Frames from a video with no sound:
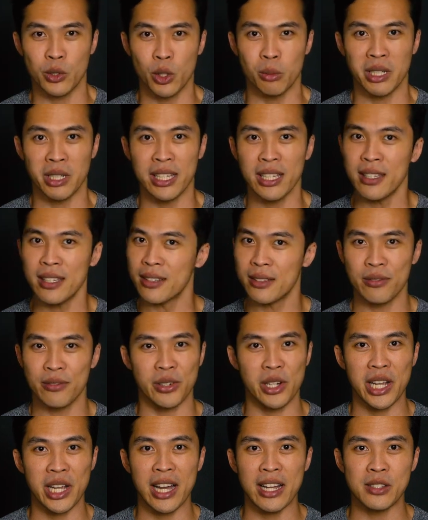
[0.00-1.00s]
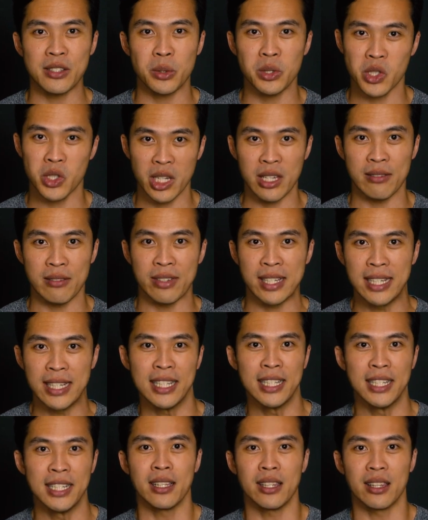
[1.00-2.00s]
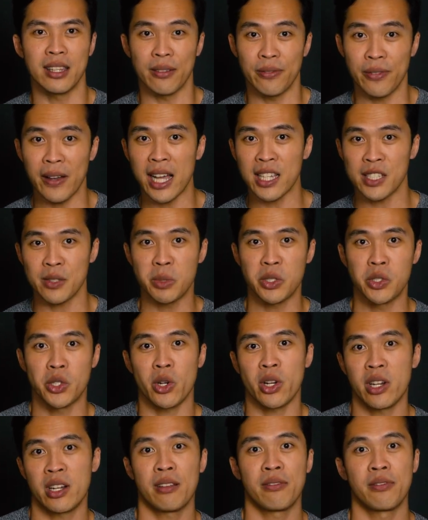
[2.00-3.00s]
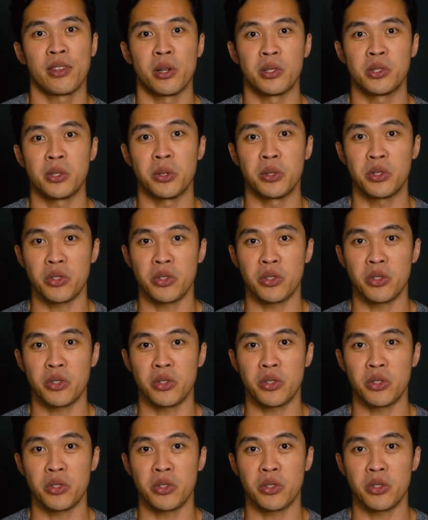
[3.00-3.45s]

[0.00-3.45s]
normally very hard to achieve. The vast majority of those who